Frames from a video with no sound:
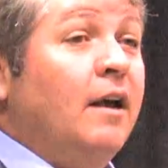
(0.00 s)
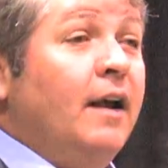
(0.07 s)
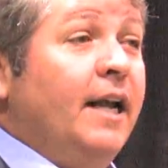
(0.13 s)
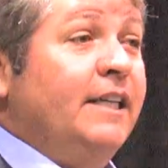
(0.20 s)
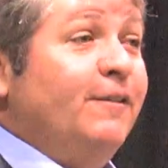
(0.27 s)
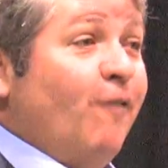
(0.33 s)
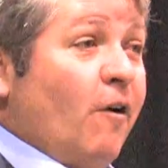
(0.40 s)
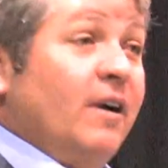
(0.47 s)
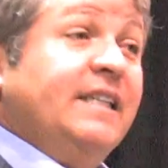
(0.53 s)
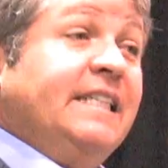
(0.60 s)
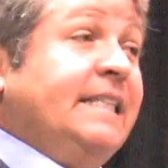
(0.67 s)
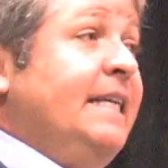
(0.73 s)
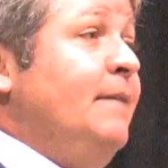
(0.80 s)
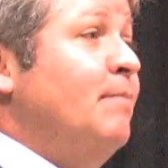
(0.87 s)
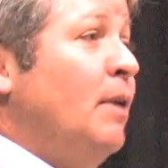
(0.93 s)
As far as
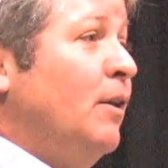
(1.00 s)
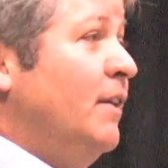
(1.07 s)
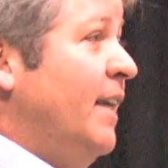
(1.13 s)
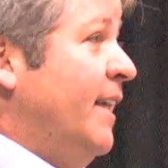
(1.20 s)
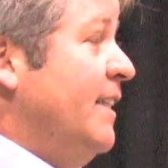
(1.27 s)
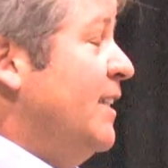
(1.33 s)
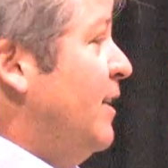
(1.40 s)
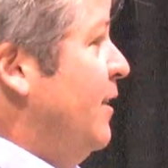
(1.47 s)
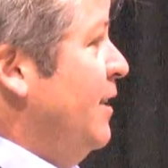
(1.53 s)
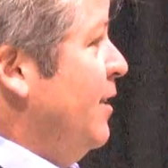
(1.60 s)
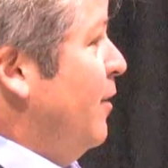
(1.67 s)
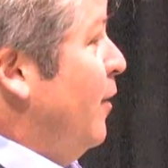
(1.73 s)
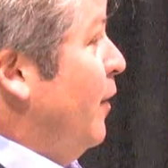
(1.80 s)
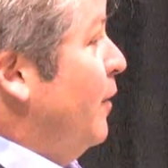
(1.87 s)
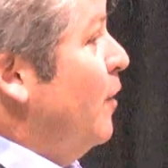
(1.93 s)
team building is
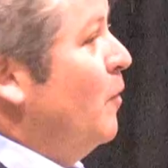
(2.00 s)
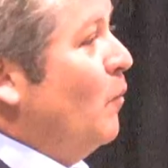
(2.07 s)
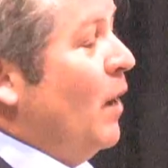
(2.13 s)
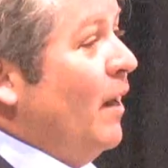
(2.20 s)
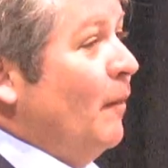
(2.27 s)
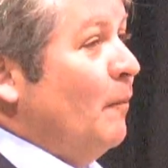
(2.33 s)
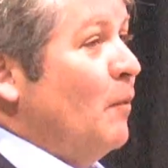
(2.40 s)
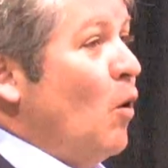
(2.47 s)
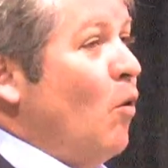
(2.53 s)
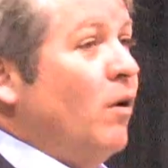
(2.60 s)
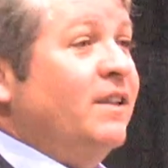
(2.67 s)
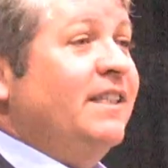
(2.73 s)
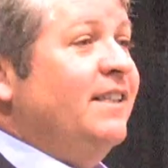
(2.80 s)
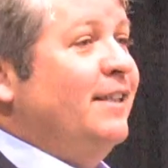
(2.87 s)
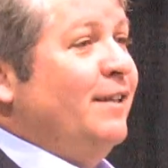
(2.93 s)
concerned, well,
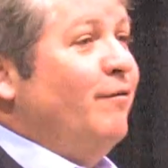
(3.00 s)
horses